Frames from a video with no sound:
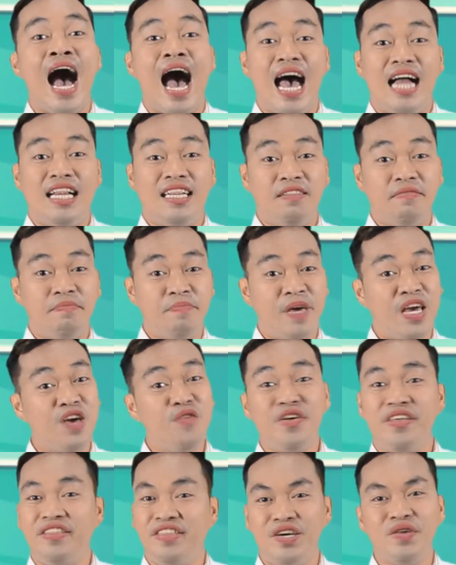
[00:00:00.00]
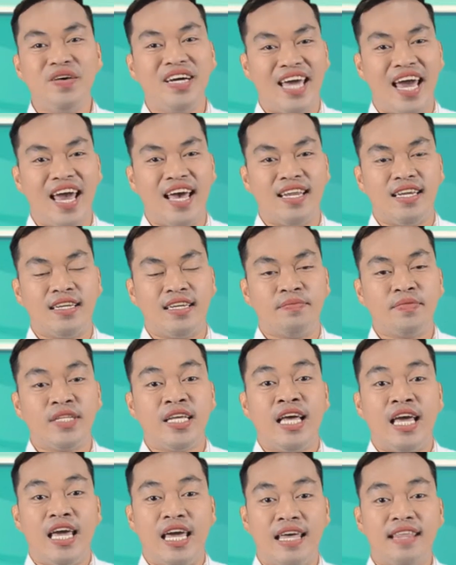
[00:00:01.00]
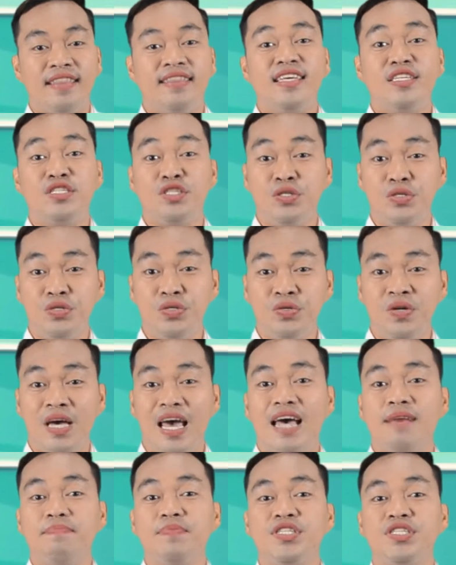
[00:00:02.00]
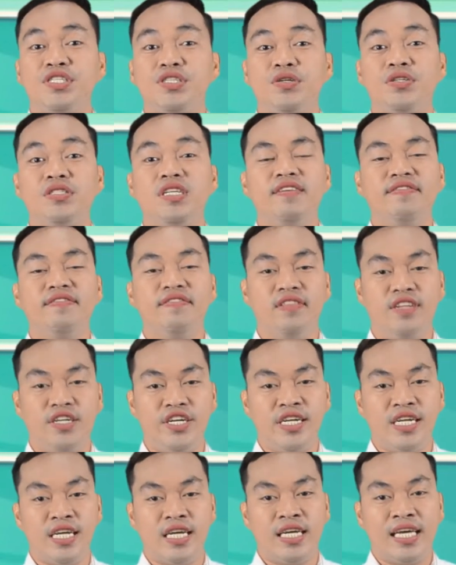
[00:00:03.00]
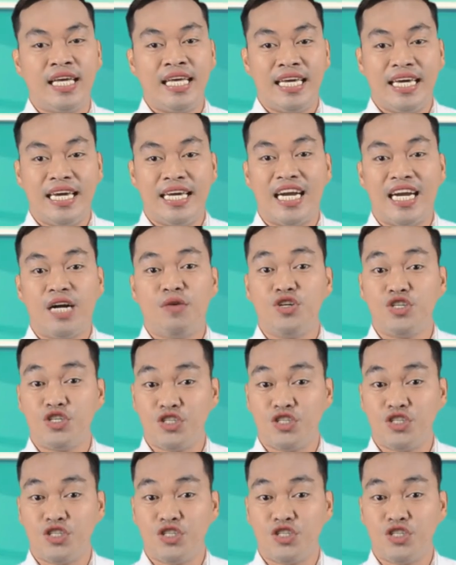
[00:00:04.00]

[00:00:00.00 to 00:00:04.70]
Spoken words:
I'll be with you again in this new episode of learning in our